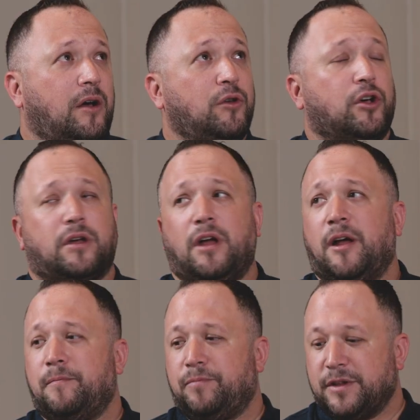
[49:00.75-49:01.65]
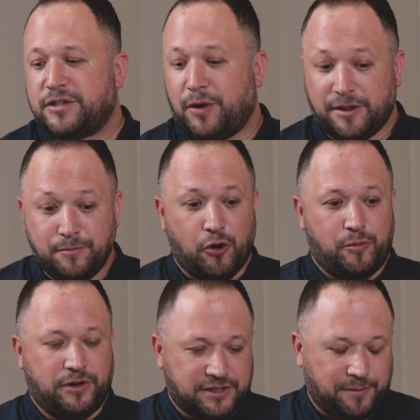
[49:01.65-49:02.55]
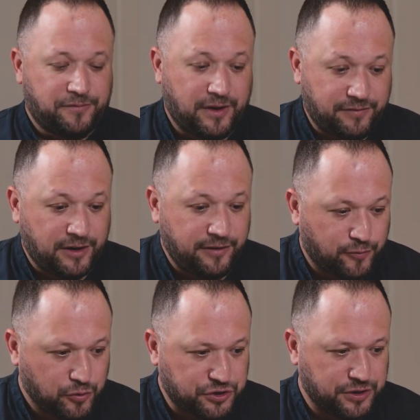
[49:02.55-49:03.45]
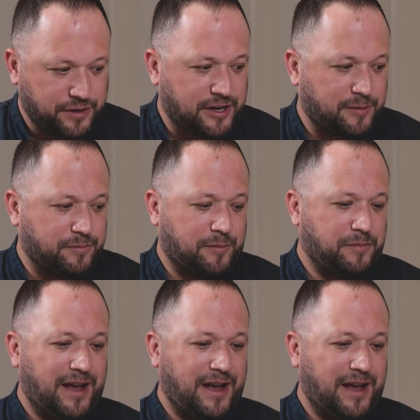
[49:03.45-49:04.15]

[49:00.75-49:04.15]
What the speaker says: Look, so at the moment, I'm very fortunate that I'm